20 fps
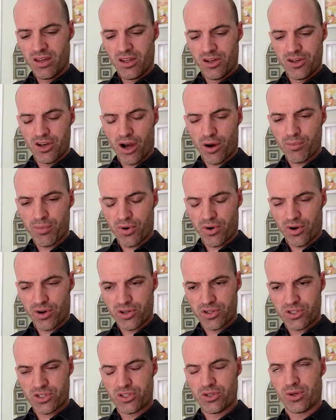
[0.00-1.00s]

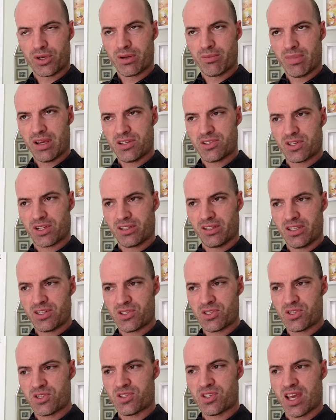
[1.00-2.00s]
numbers, you can basically
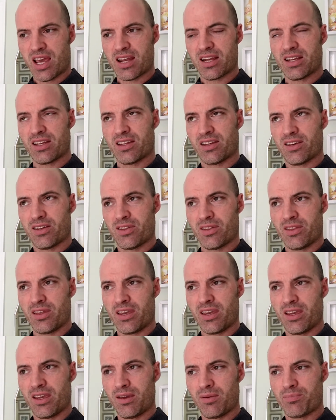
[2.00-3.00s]
set
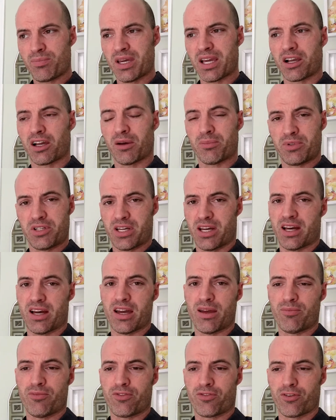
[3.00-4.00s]
the pickup
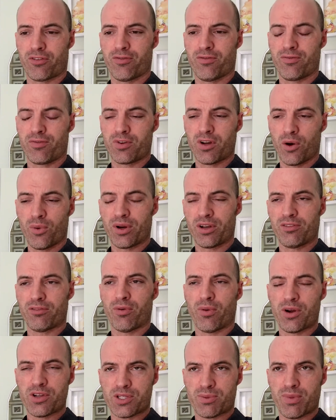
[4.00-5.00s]
time for going to
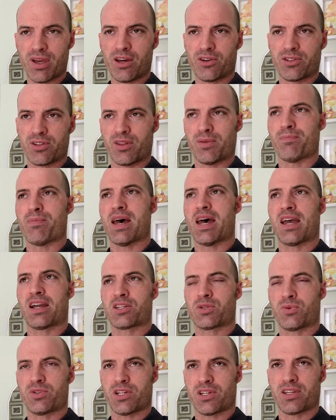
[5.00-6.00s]
voicemail to the
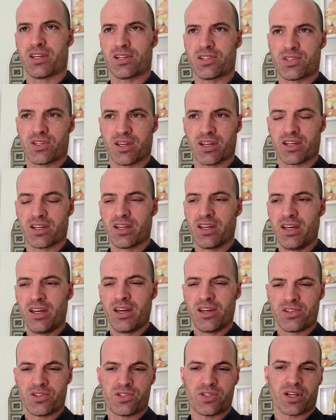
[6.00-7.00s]
max, which I think is
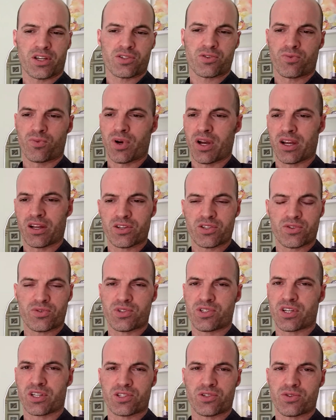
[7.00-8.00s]
6 rings or
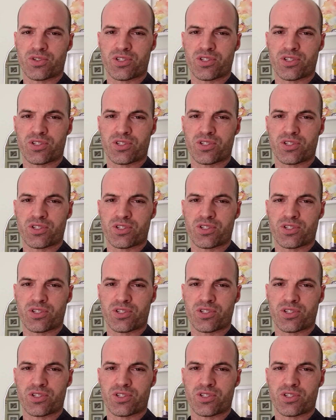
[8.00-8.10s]
6 or